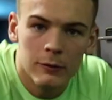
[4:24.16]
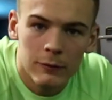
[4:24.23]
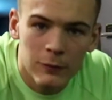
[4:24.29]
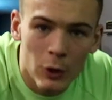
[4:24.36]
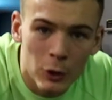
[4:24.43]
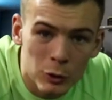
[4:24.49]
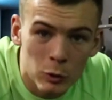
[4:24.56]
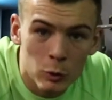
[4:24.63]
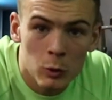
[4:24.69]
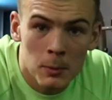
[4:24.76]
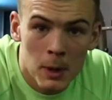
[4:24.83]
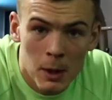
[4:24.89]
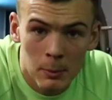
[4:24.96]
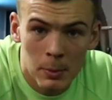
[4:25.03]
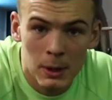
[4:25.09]
Final warm
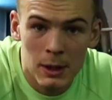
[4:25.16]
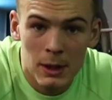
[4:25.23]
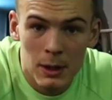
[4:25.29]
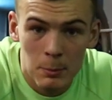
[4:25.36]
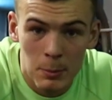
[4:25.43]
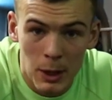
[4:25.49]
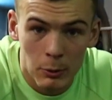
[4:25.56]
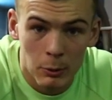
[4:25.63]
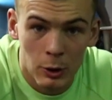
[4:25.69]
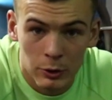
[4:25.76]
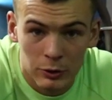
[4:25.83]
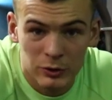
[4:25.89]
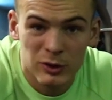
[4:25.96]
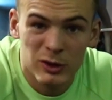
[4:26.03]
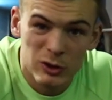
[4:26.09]
up,
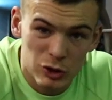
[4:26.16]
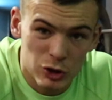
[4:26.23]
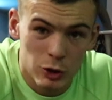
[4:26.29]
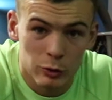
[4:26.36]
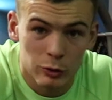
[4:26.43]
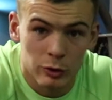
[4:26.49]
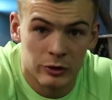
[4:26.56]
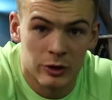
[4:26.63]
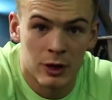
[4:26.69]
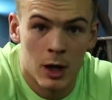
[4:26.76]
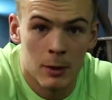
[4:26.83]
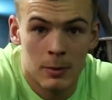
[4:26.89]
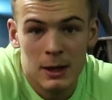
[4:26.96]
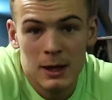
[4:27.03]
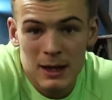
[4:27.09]
beltless, shoes not done
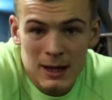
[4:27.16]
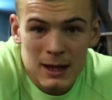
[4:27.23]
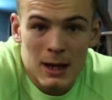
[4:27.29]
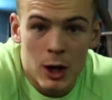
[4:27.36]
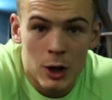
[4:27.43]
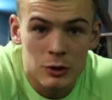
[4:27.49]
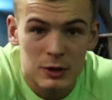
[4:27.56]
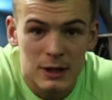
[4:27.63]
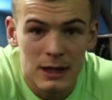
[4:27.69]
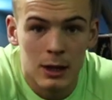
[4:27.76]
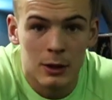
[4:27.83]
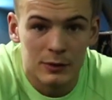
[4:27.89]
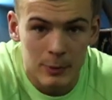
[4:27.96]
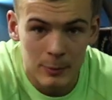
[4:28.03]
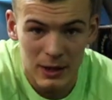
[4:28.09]
up. one hundred
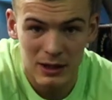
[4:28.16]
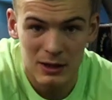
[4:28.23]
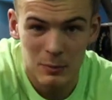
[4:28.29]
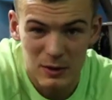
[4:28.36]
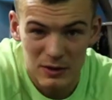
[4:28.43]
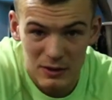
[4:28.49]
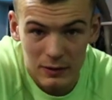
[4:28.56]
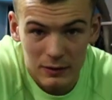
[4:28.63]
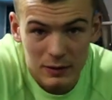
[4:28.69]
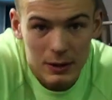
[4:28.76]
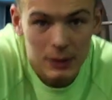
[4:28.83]
kilos, then we get into business.